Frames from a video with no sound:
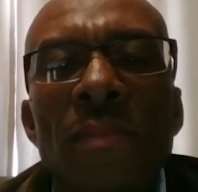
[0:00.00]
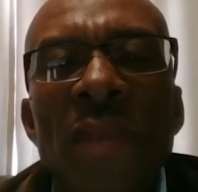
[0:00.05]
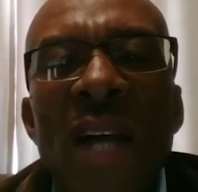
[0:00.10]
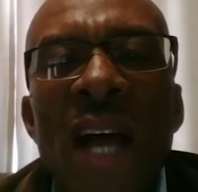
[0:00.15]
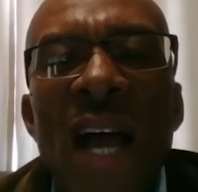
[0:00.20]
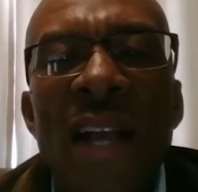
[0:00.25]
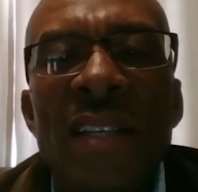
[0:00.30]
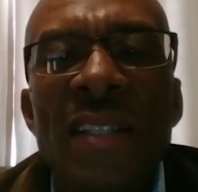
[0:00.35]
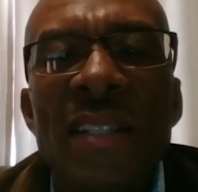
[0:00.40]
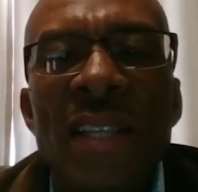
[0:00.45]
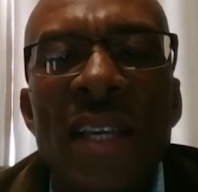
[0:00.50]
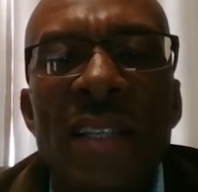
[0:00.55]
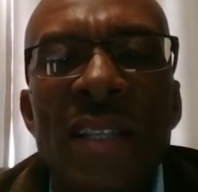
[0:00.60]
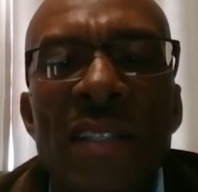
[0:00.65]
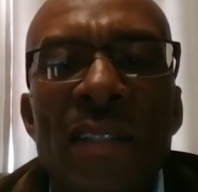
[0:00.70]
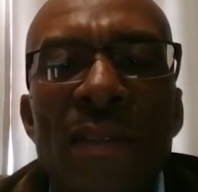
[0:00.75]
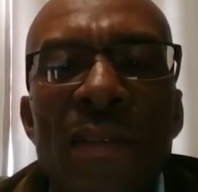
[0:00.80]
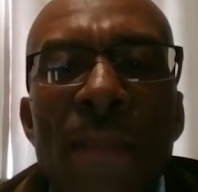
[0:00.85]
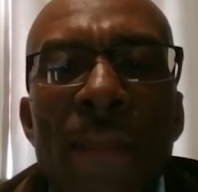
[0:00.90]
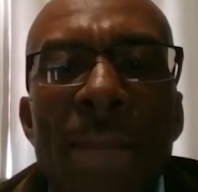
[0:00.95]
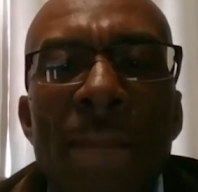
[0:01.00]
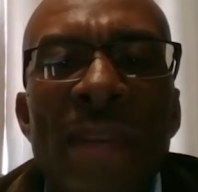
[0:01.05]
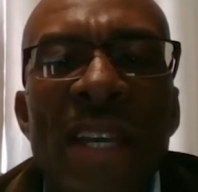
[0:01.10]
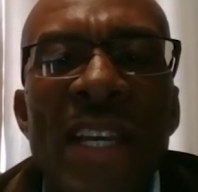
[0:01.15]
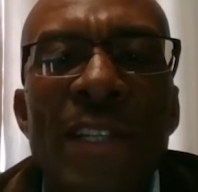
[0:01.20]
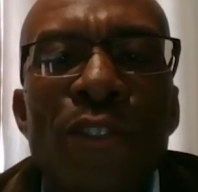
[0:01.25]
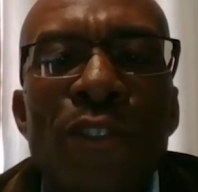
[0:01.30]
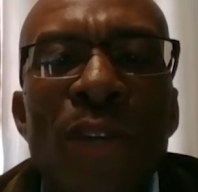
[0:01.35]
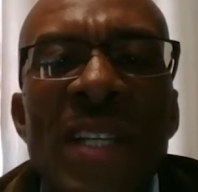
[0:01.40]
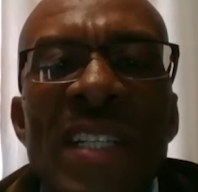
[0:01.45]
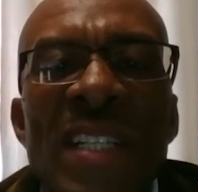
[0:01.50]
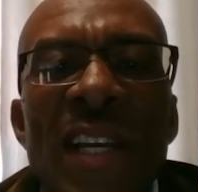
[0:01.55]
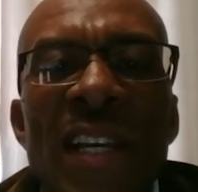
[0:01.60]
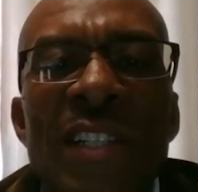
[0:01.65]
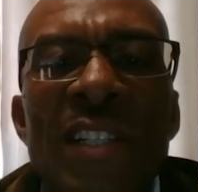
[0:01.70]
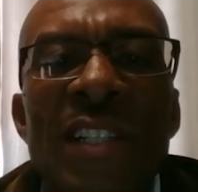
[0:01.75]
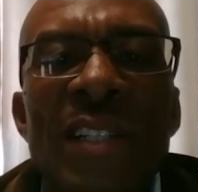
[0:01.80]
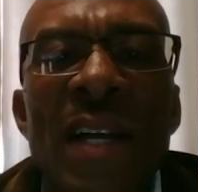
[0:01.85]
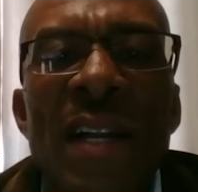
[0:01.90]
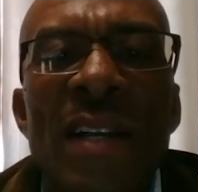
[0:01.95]
Access into
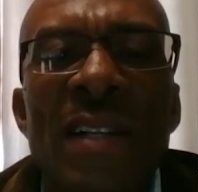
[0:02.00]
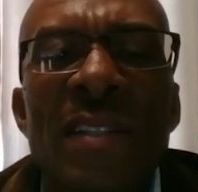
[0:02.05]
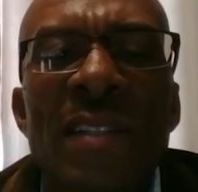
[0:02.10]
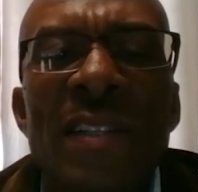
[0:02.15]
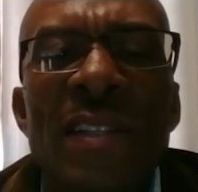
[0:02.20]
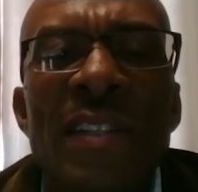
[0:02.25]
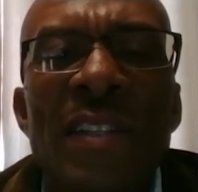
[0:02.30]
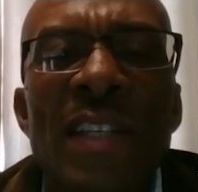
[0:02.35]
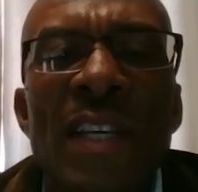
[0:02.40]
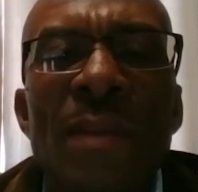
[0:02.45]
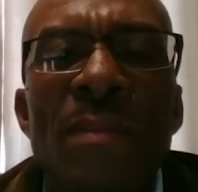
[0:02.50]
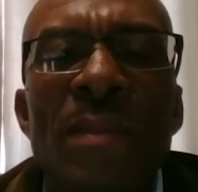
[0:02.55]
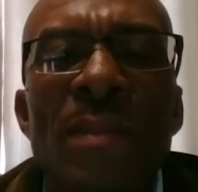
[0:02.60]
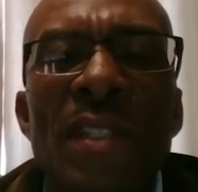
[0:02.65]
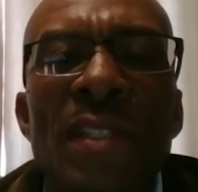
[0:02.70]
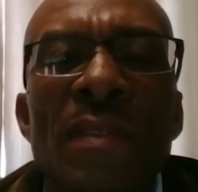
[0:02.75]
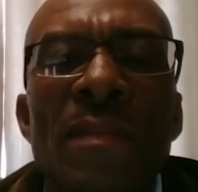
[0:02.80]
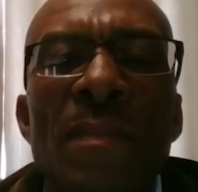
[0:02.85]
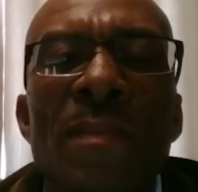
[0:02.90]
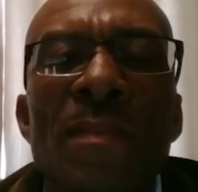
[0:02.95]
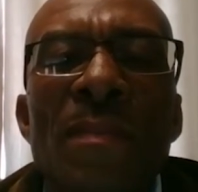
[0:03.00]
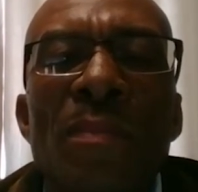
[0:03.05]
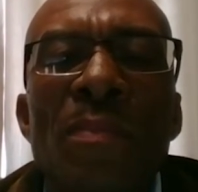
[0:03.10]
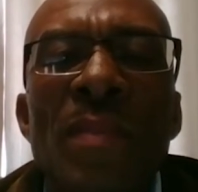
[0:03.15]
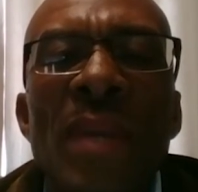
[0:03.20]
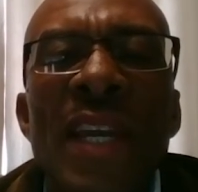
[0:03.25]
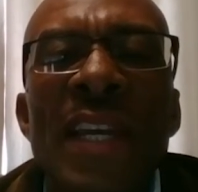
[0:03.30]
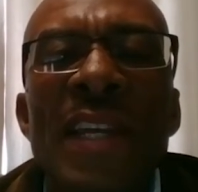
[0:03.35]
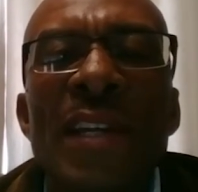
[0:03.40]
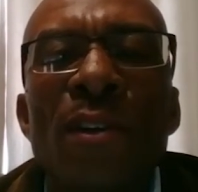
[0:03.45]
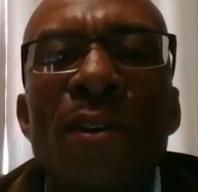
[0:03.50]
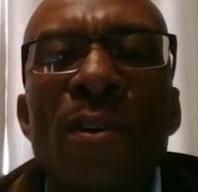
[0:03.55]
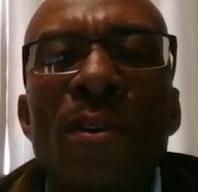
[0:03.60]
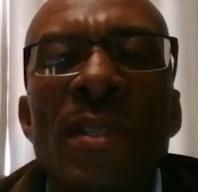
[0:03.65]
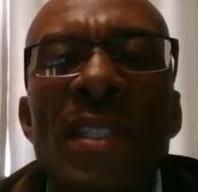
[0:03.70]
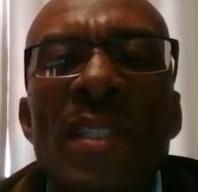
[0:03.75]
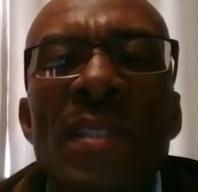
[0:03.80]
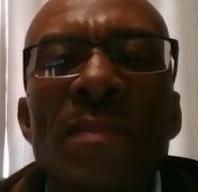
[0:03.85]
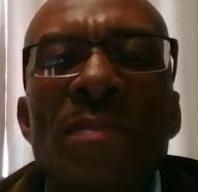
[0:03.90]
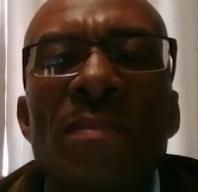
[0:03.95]
educational systems
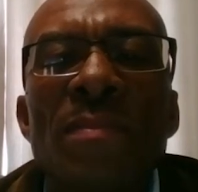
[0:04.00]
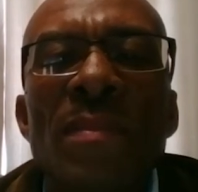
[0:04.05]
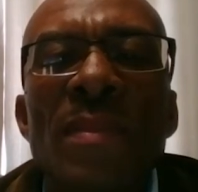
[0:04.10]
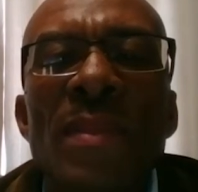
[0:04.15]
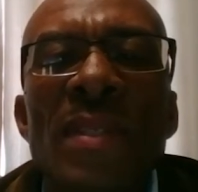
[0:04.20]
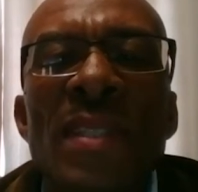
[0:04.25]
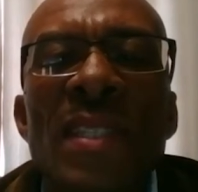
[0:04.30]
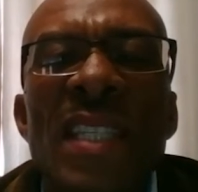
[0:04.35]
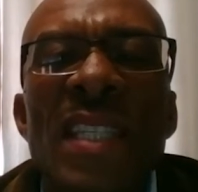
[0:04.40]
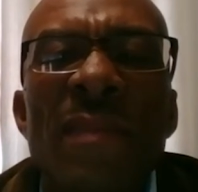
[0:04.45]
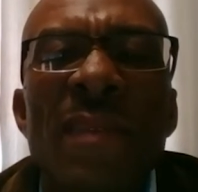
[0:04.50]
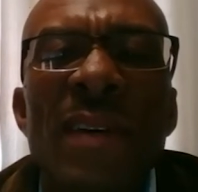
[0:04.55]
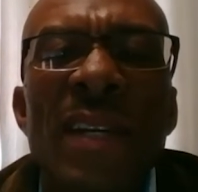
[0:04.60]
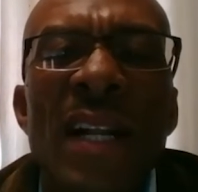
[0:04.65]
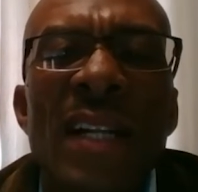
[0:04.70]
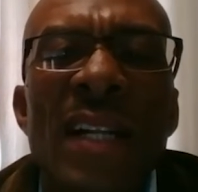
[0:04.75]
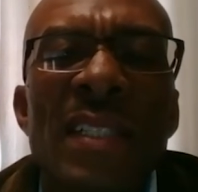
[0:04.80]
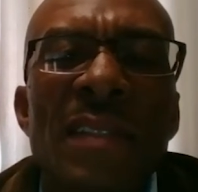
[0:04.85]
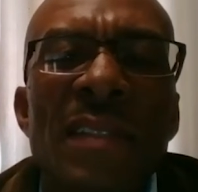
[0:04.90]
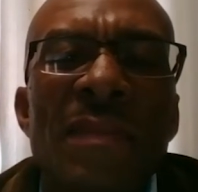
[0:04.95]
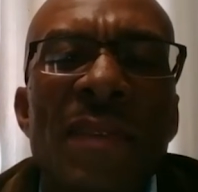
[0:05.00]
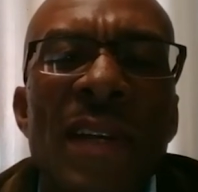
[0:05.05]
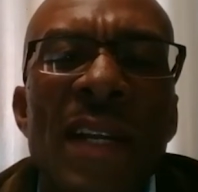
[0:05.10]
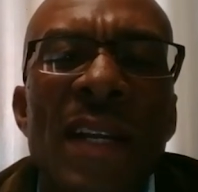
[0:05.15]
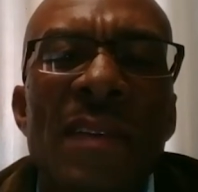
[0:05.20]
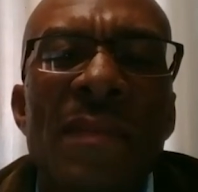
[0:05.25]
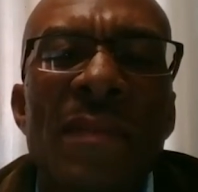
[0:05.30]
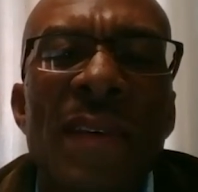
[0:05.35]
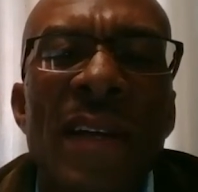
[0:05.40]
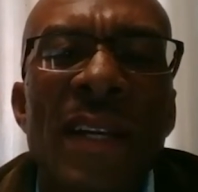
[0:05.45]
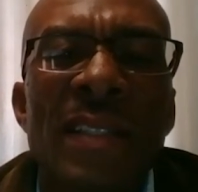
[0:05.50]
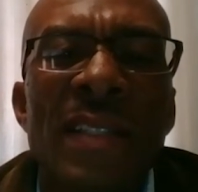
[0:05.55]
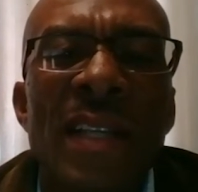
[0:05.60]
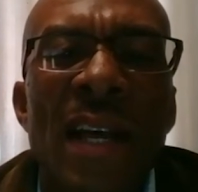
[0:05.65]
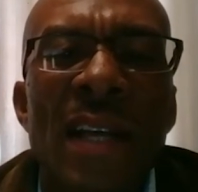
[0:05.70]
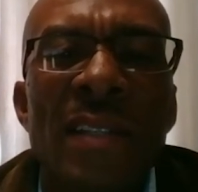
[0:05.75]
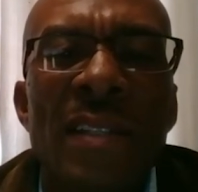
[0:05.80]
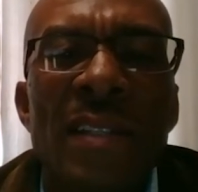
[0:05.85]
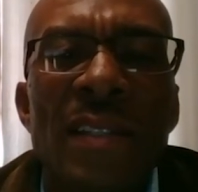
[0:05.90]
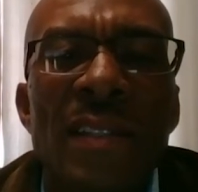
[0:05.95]
includes several different
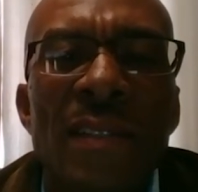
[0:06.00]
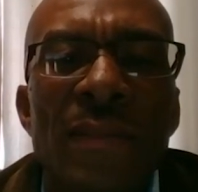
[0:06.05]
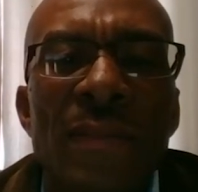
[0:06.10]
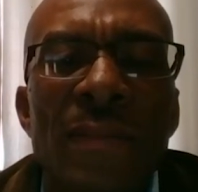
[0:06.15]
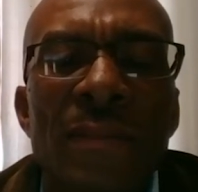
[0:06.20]
factors,